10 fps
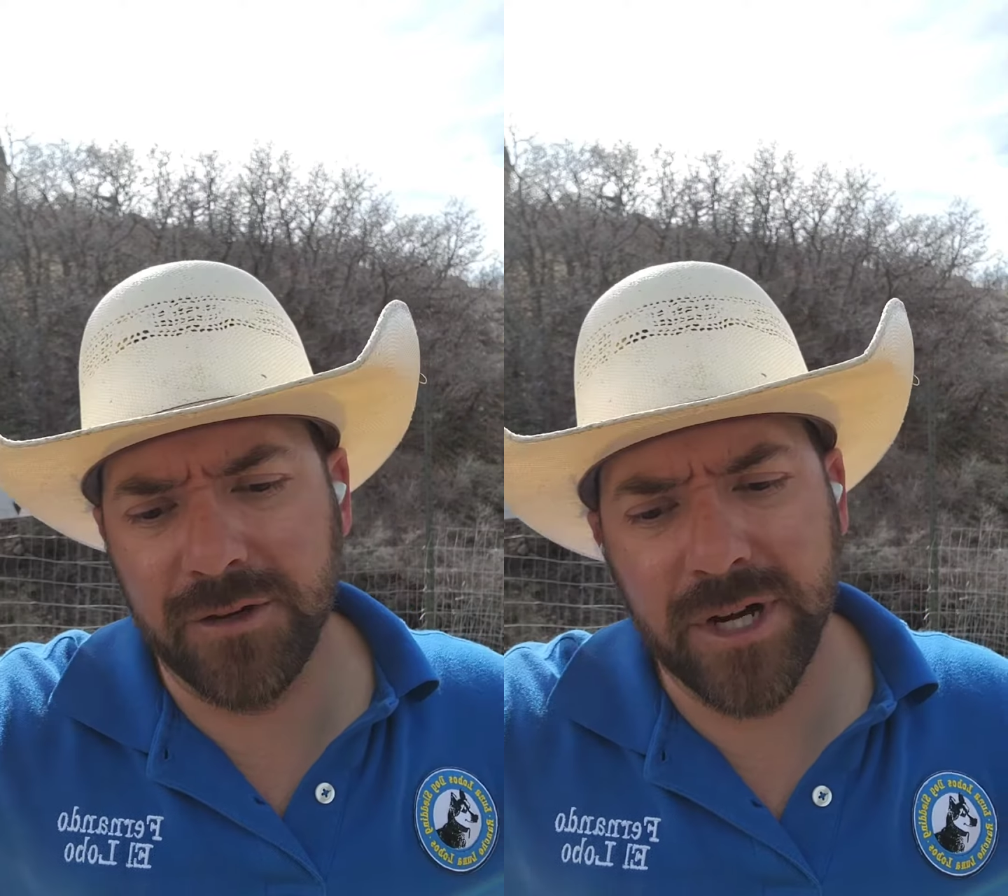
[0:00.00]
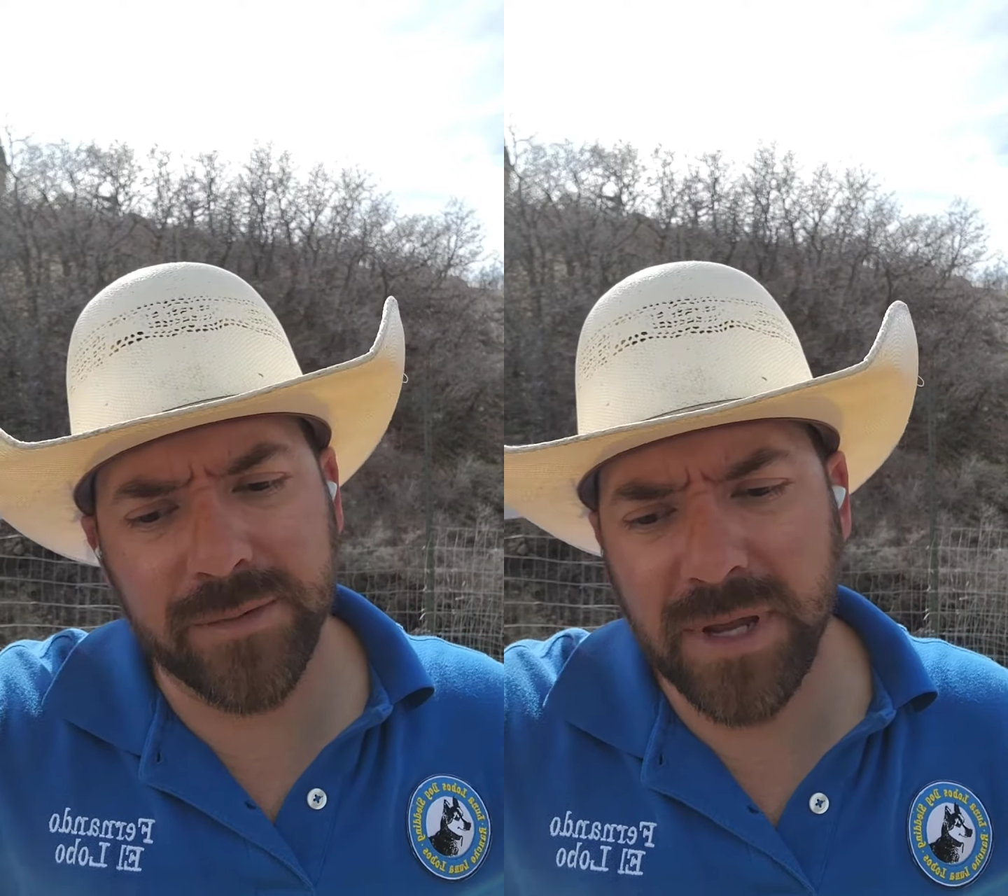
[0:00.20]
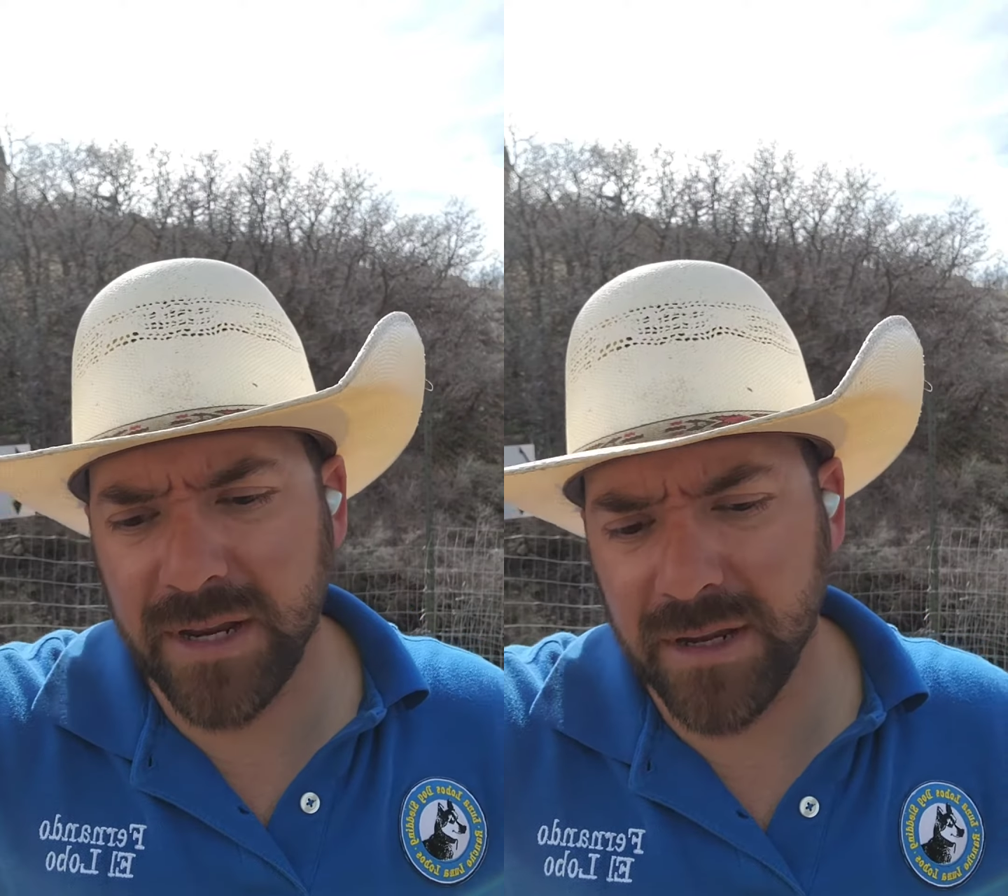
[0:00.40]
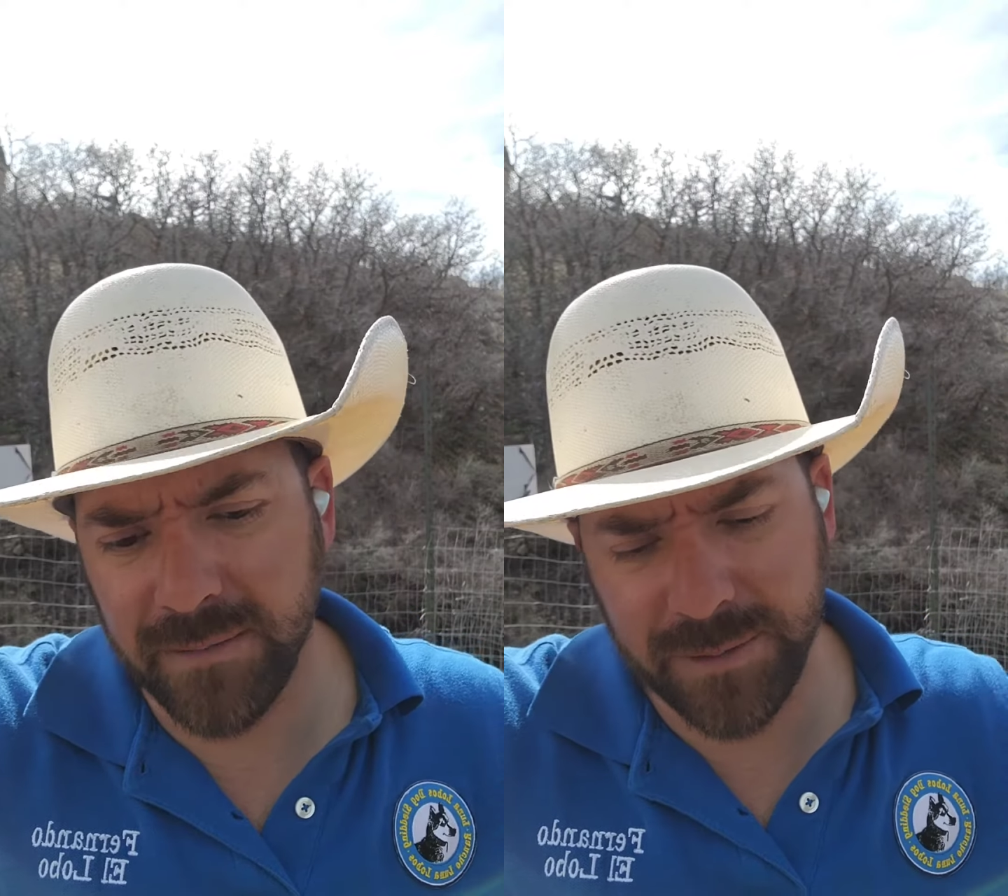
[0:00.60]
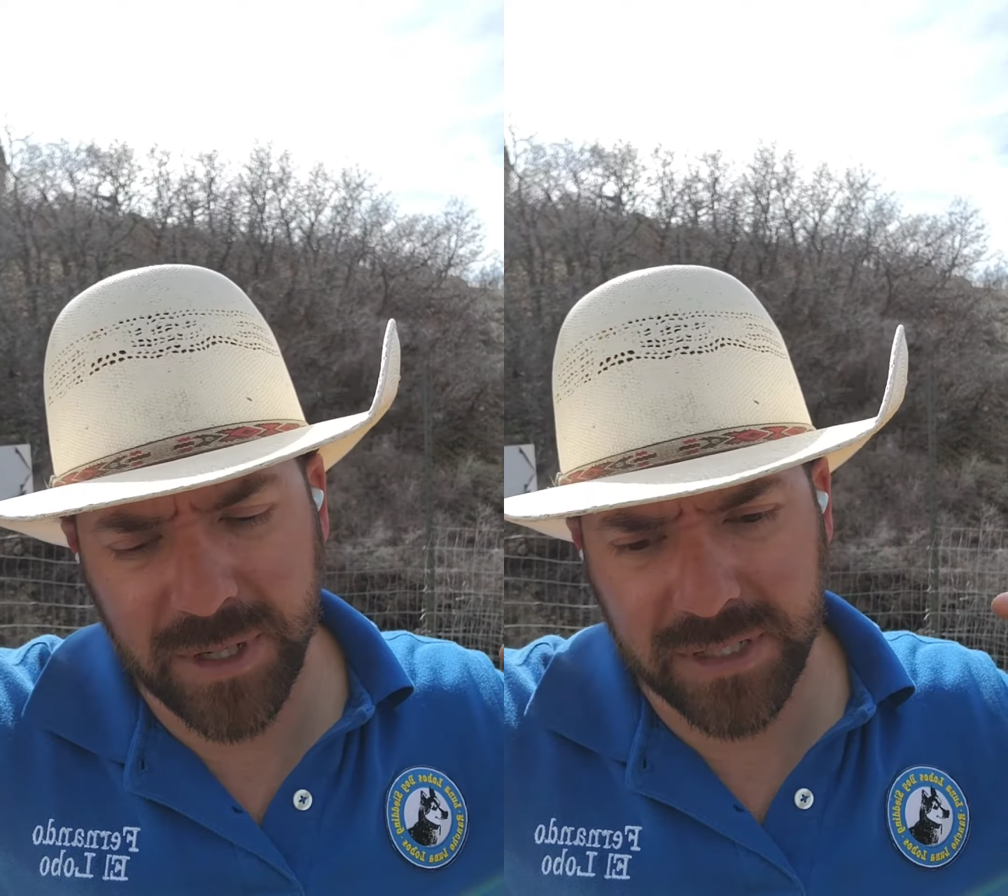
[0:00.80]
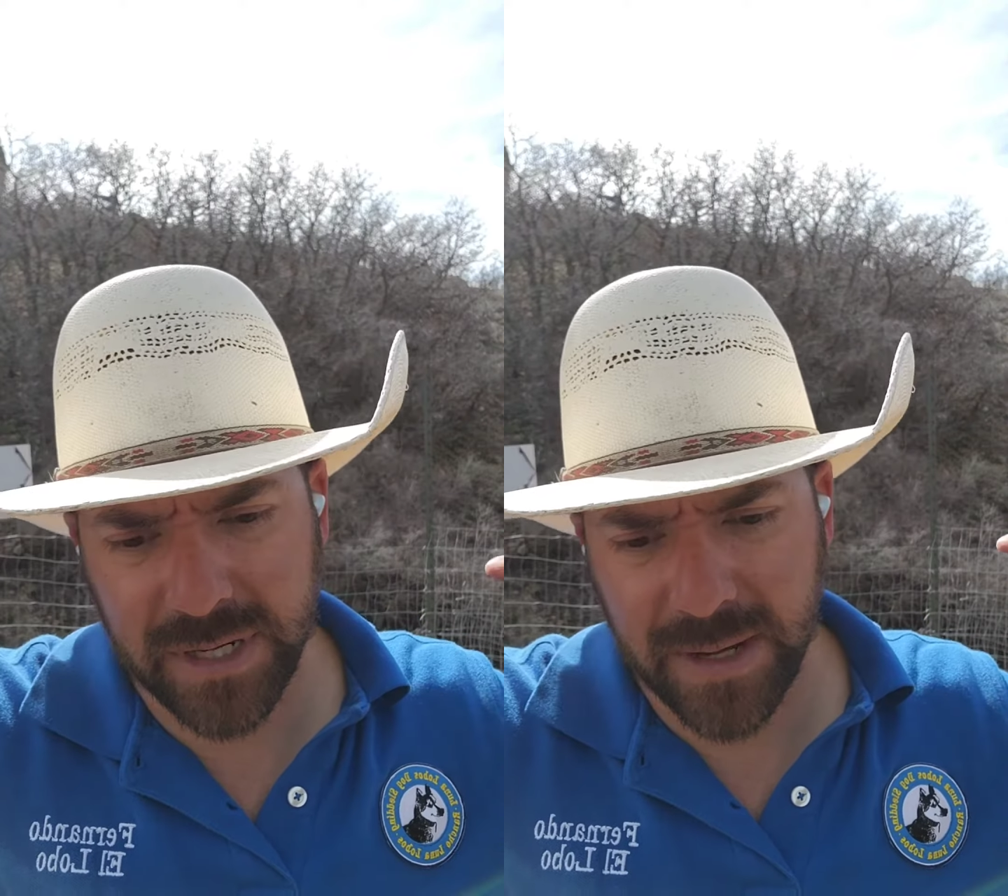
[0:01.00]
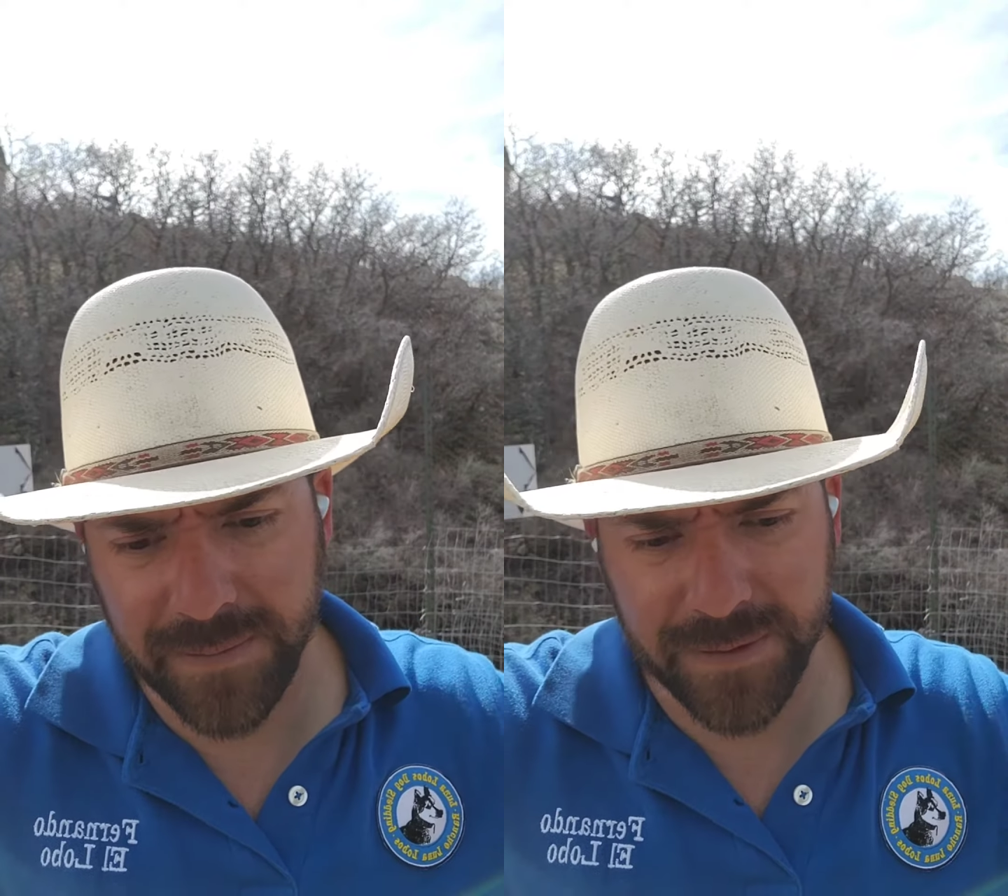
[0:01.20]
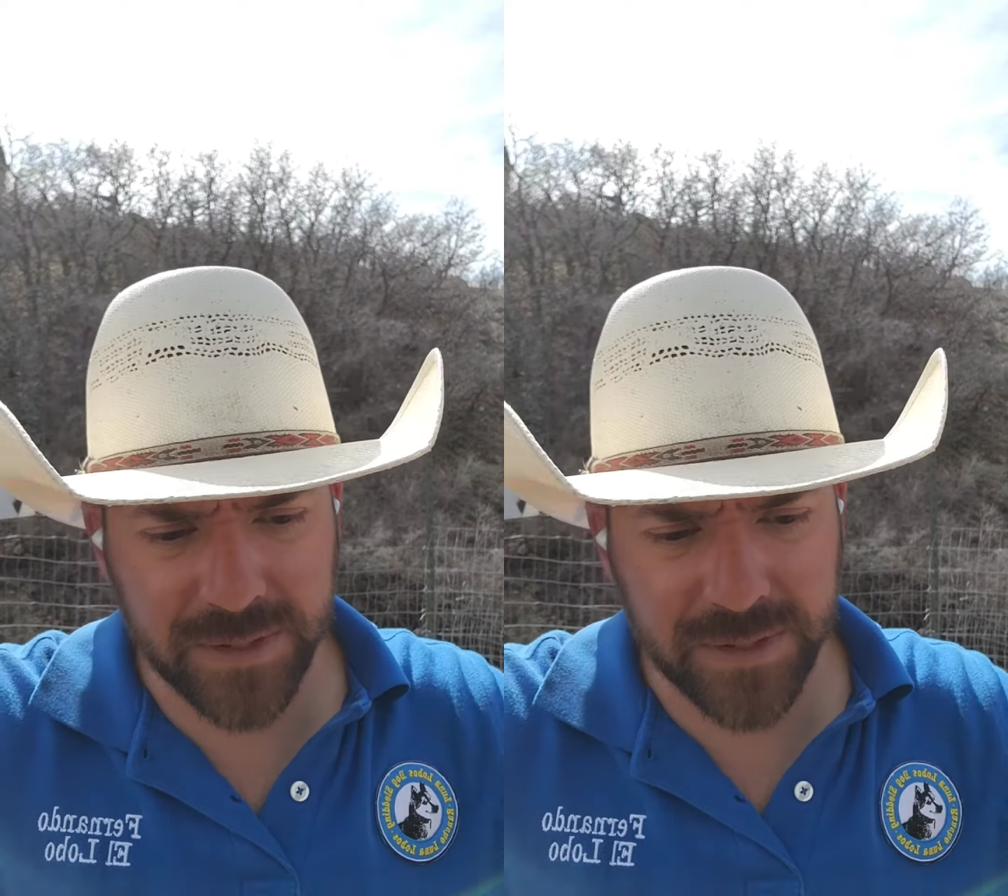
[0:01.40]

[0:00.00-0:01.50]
trash man comes, picks it up,